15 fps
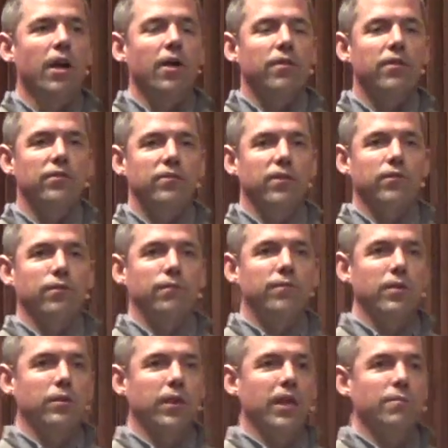this doesn't
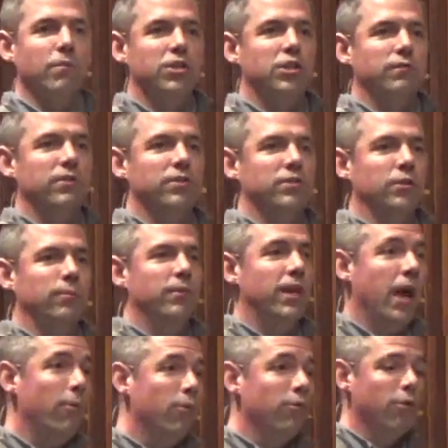feel like much of a sermon,
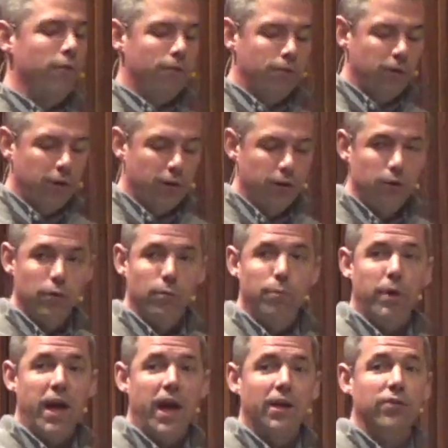I want to refer you
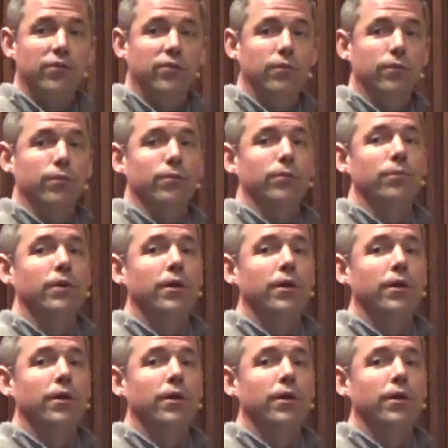back to